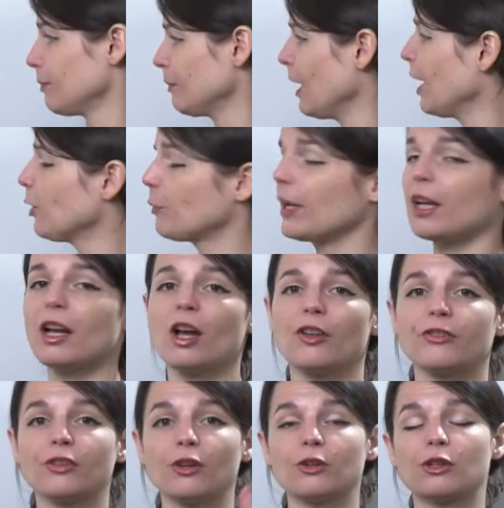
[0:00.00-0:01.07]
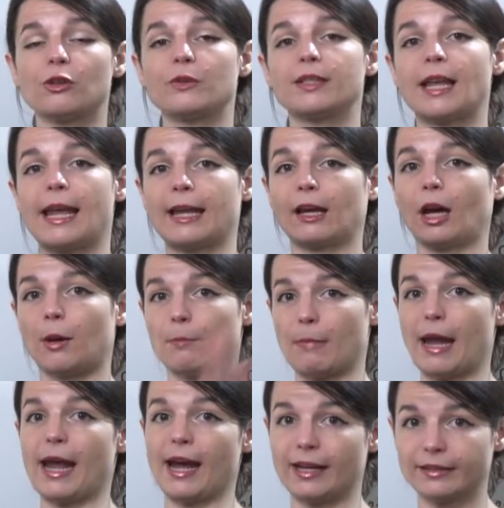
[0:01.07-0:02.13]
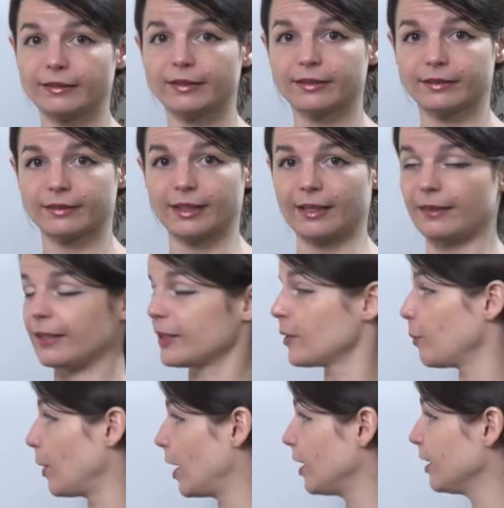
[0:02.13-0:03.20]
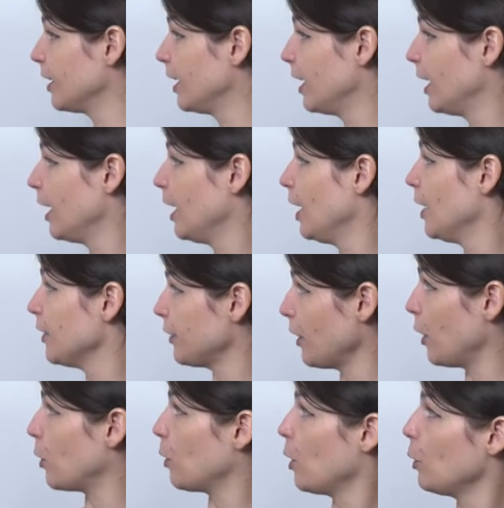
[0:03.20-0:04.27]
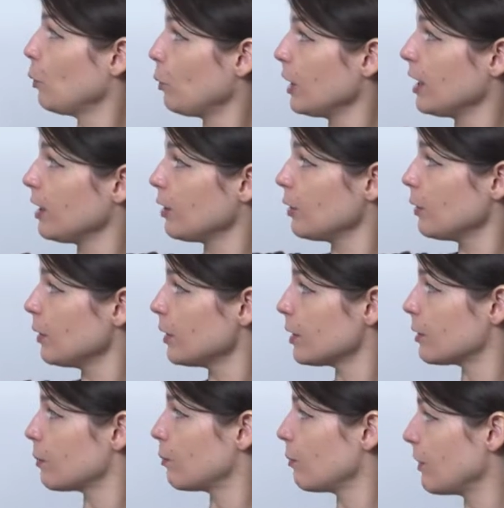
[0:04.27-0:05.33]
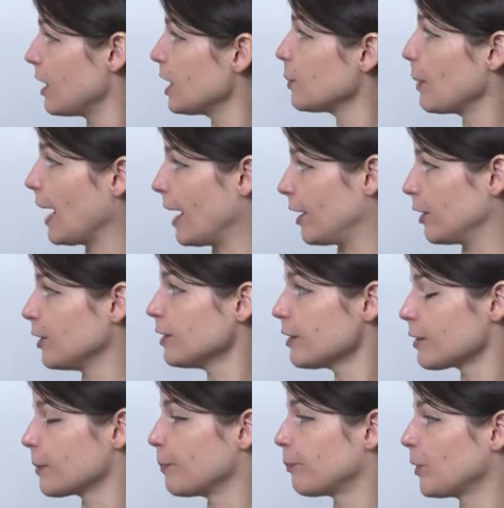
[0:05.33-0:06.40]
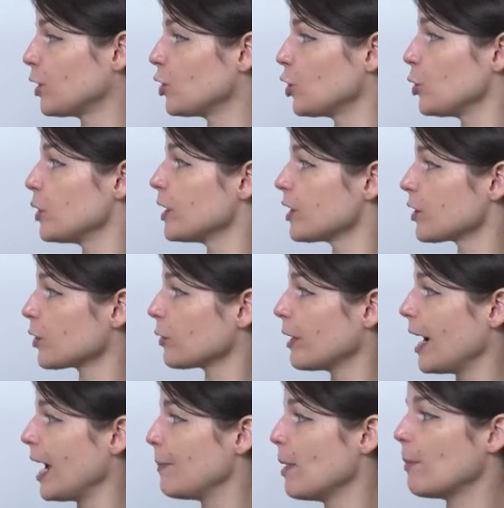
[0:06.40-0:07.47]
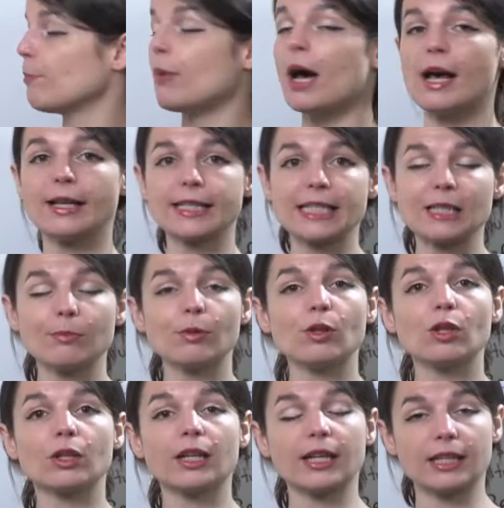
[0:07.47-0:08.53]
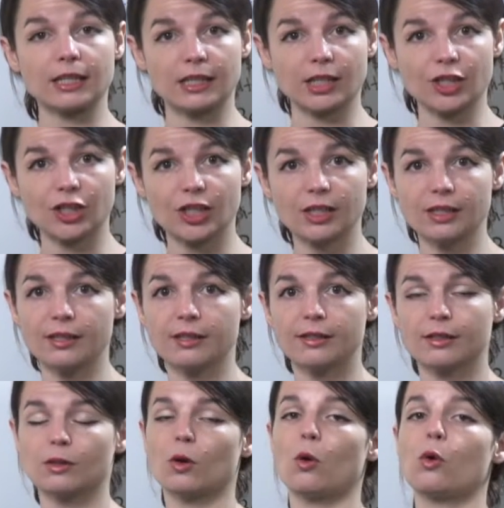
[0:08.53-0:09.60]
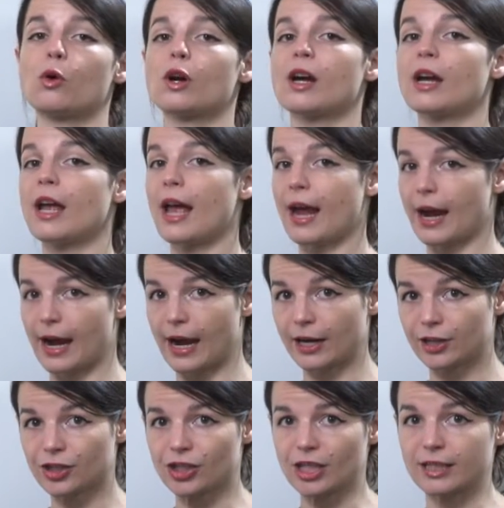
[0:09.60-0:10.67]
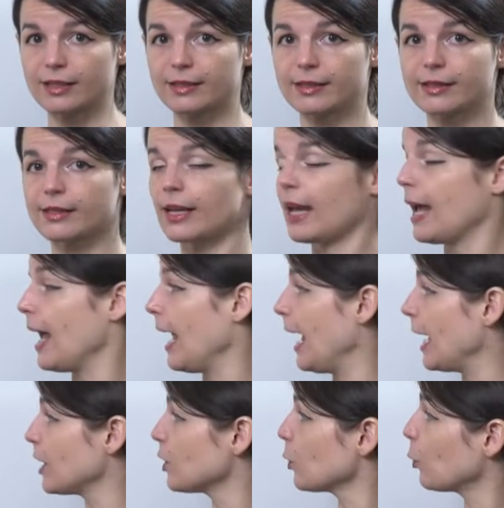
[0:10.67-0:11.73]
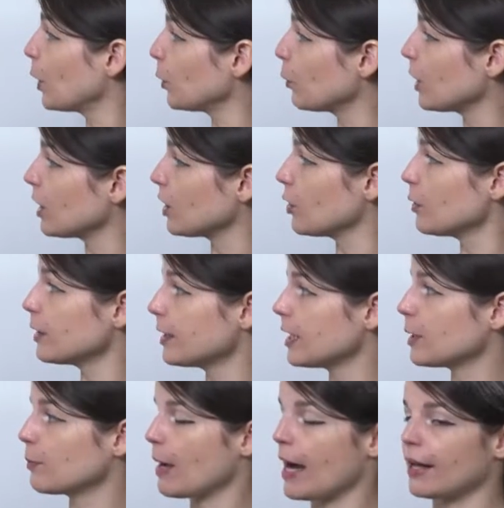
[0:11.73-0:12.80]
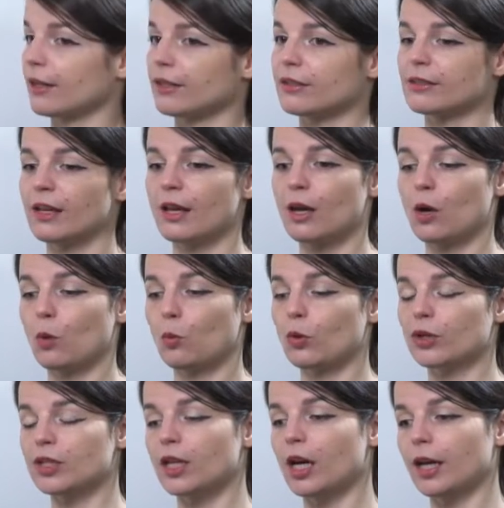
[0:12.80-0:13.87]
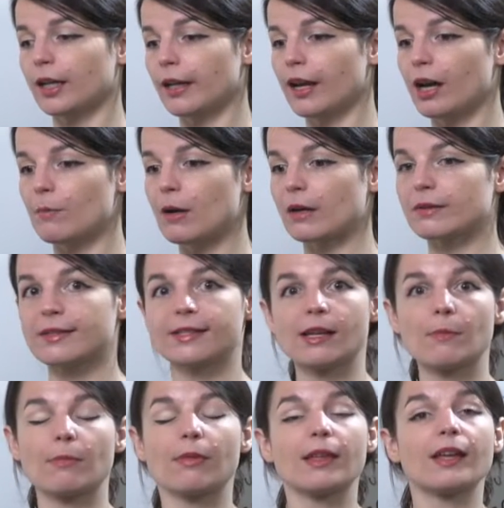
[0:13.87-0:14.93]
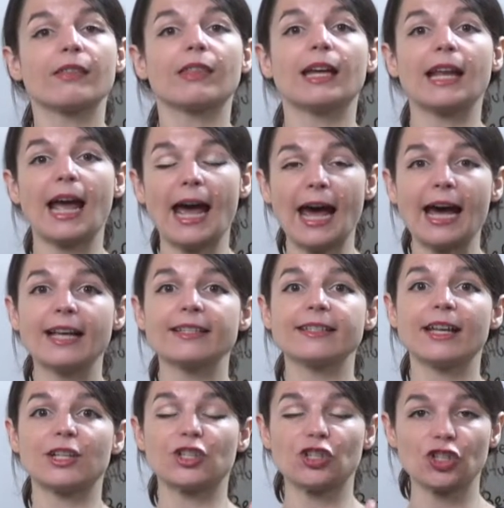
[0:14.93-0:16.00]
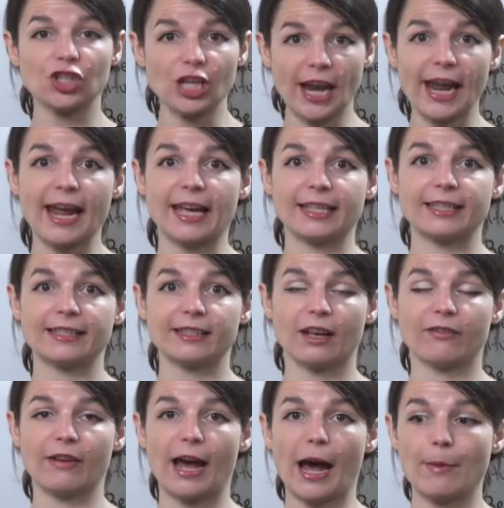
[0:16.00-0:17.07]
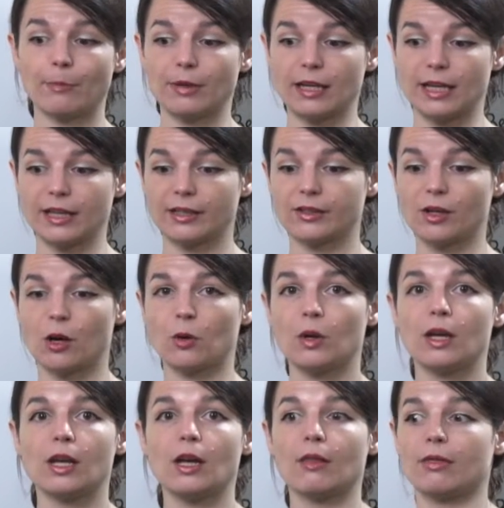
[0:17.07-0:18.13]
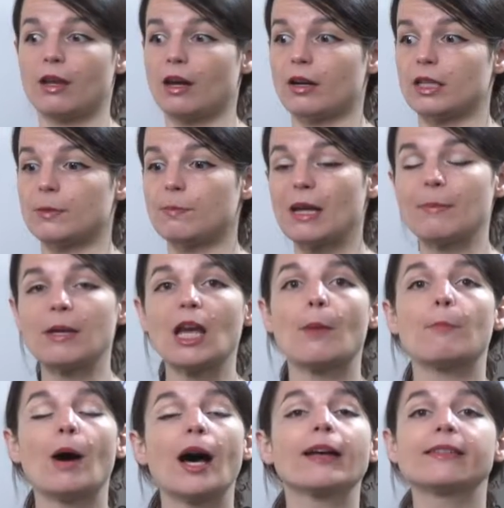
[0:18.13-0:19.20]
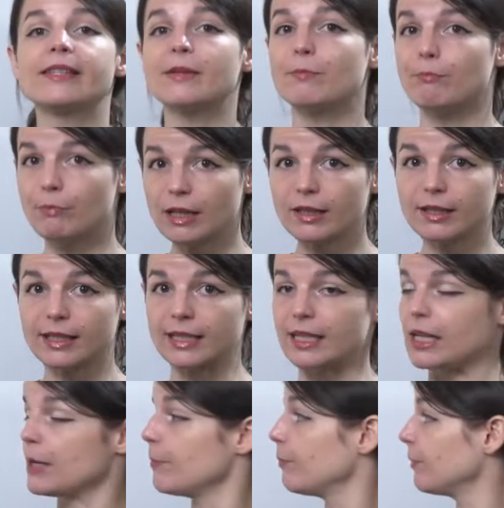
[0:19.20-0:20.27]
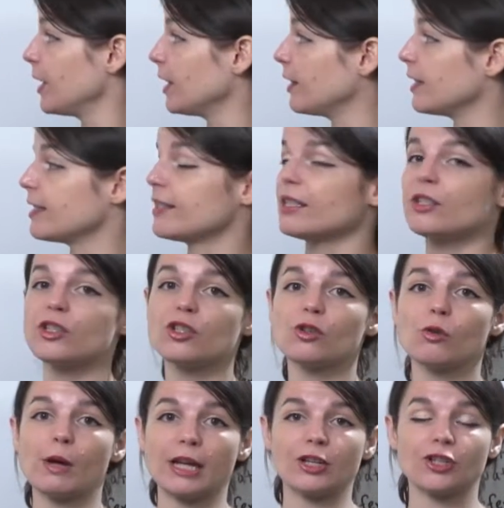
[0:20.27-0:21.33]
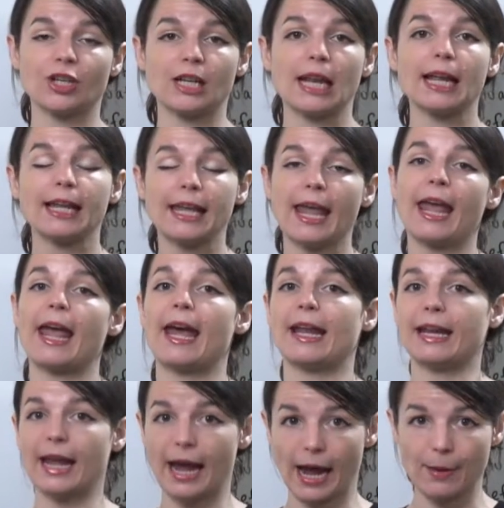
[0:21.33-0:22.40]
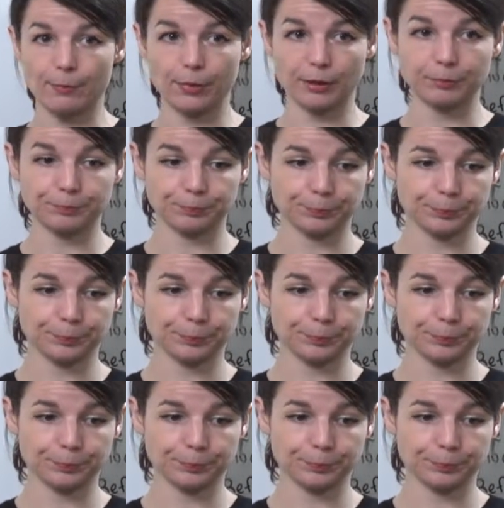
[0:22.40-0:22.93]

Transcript: And we can also use a command in this part. So we use these patterns to describe possible conditions or actions. And when we use these patterns, we're talking about something that has a chance of happening. So there's maybe a possibility that the situation can happen.